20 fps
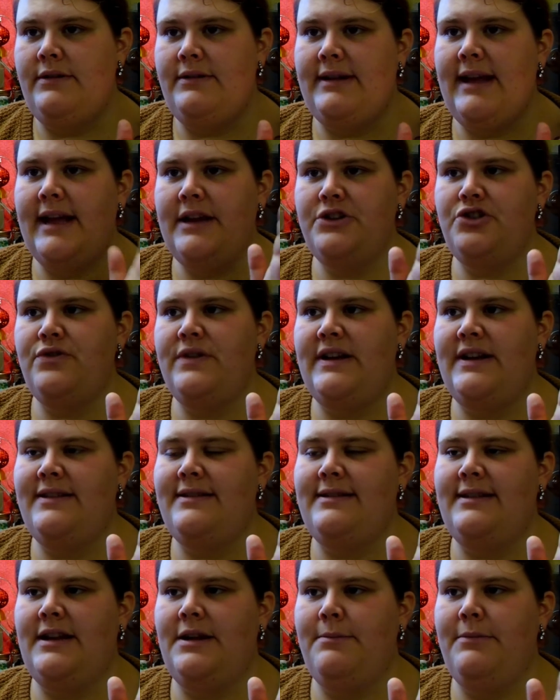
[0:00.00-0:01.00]
Tangerine and
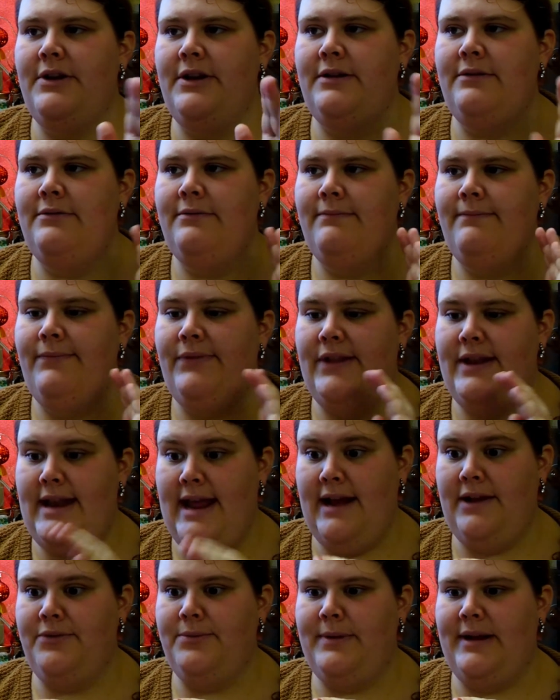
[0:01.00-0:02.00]
cinnamon, the
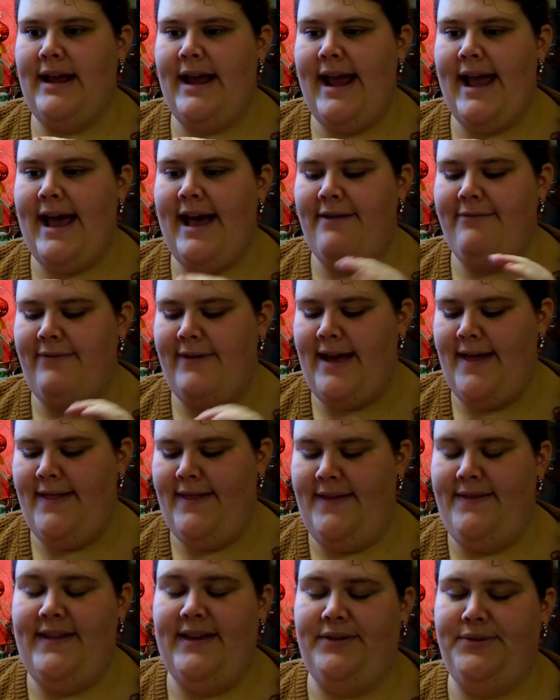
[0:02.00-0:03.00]
next one I have, and
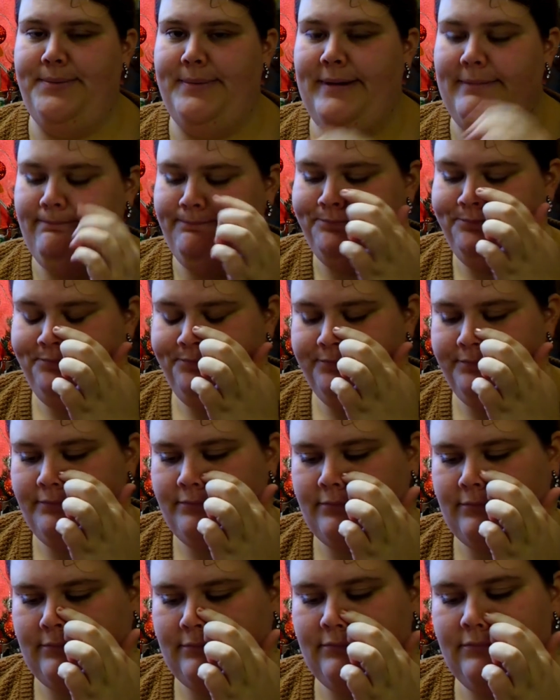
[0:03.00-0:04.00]
then this one.
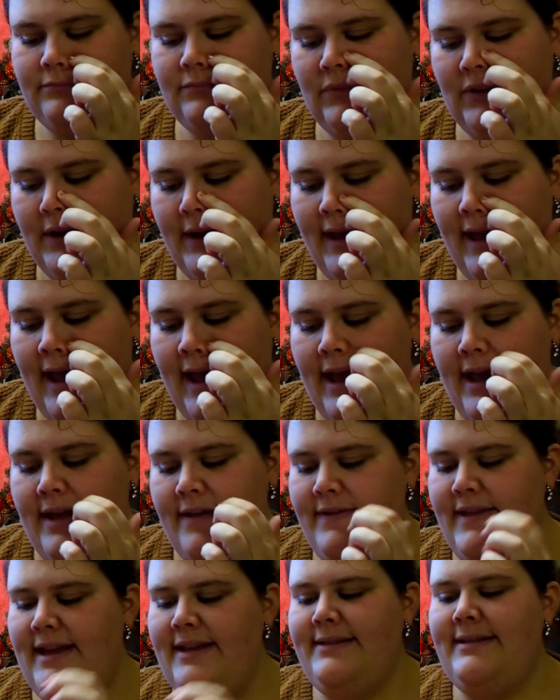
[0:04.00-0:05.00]

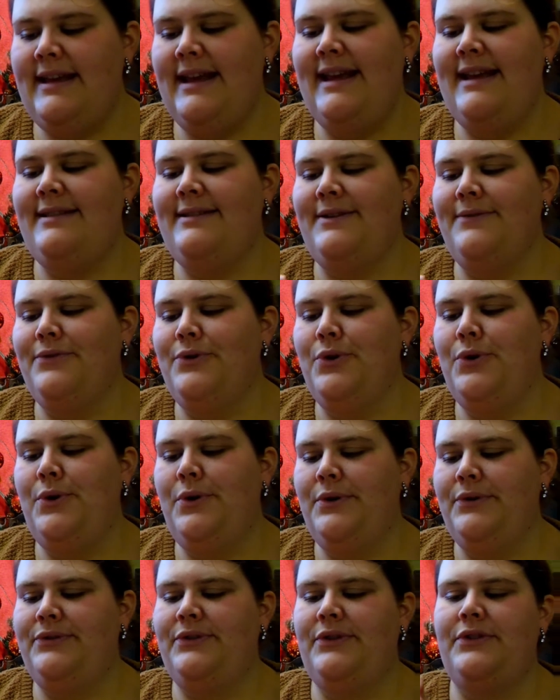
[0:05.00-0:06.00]
This is, of
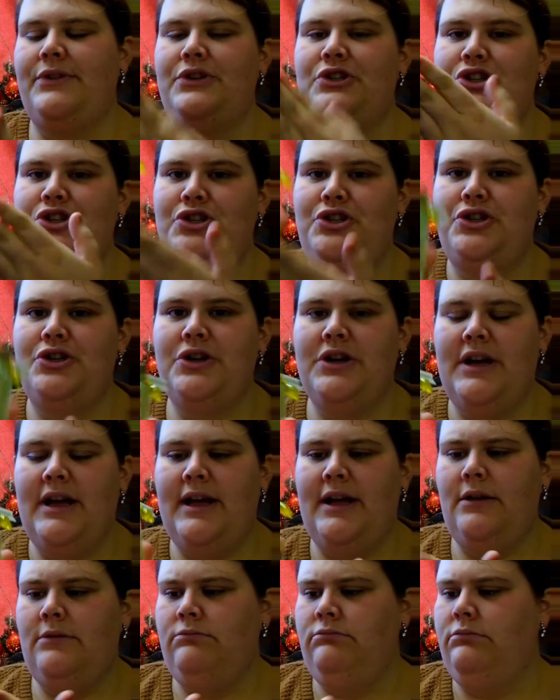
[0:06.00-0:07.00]
course,
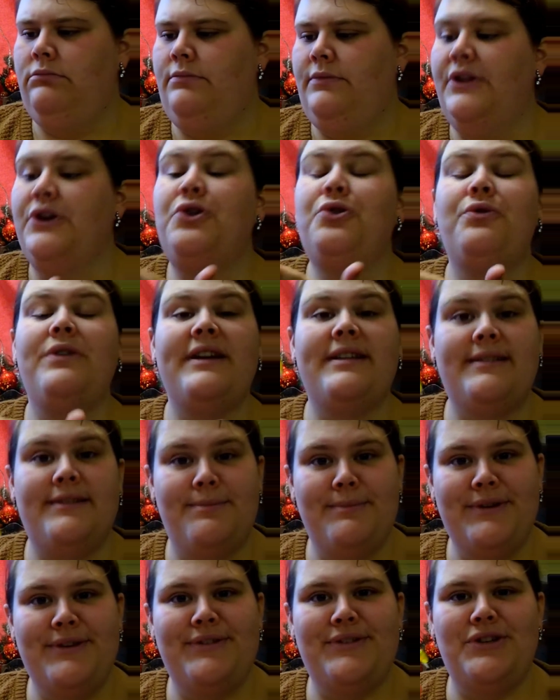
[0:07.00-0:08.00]
the
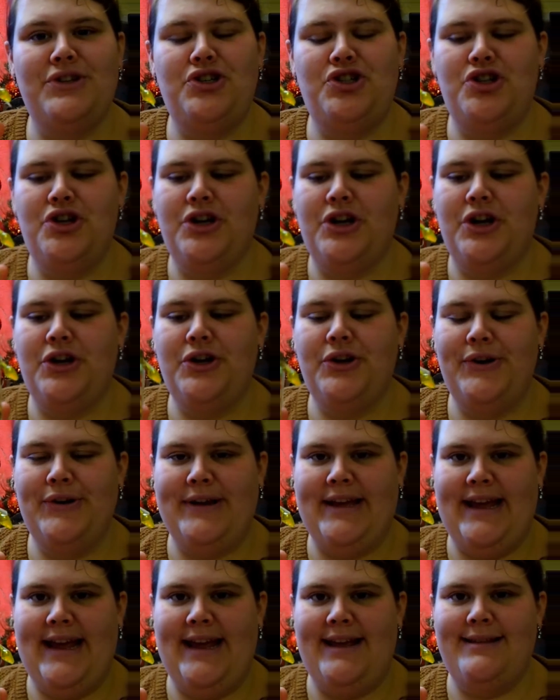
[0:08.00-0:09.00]
Christmas sugar
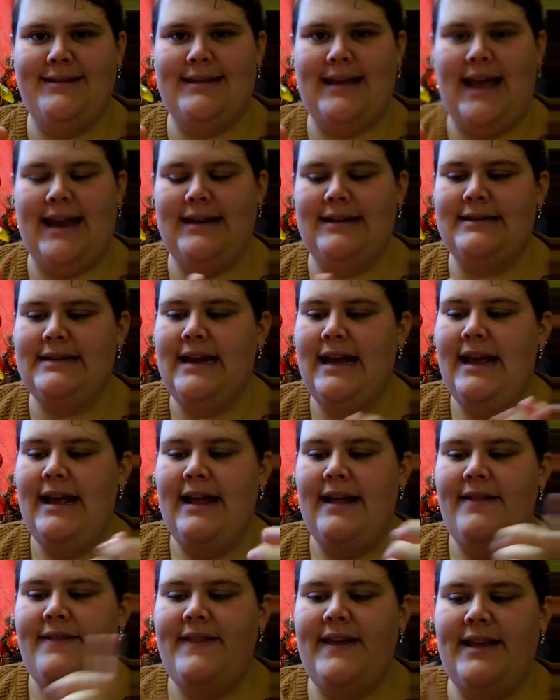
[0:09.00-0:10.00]
cookie scent.
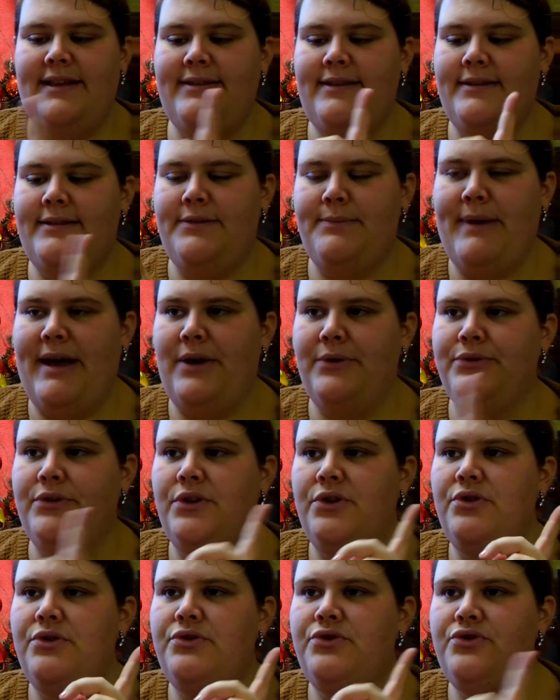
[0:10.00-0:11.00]
This
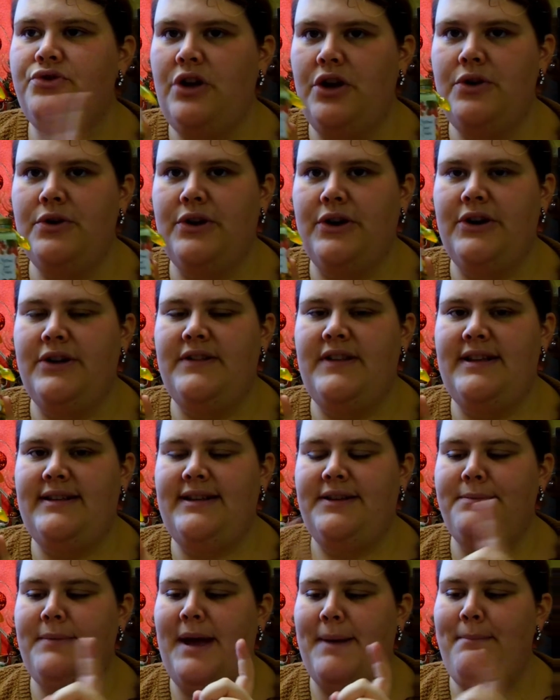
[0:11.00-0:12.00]
smells so good. This
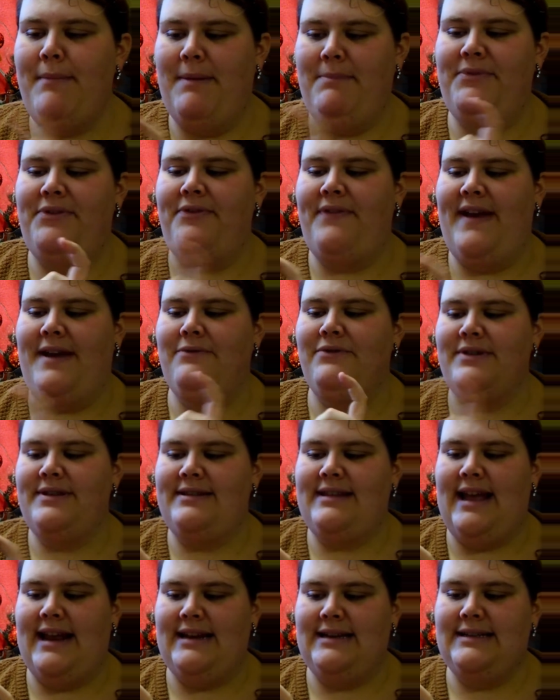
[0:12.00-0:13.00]
is my mum's favourite
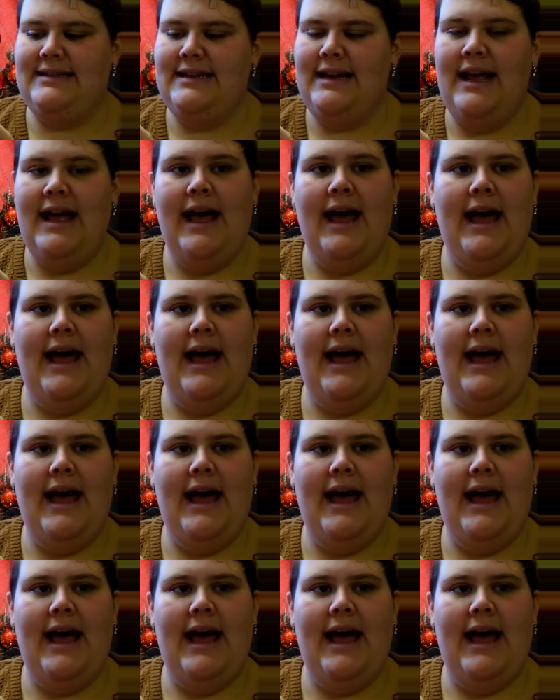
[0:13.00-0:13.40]
scent.